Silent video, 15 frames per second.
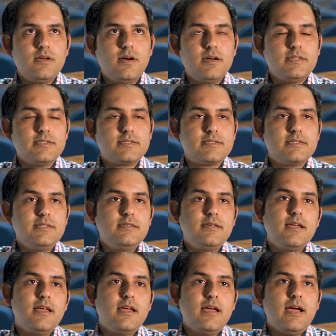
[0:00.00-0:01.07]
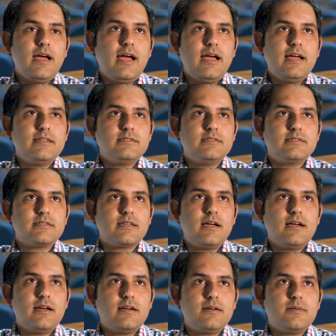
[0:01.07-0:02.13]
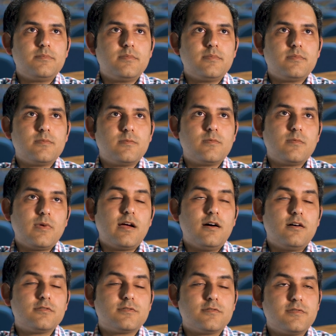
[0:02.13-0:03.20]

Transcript: ISC, and after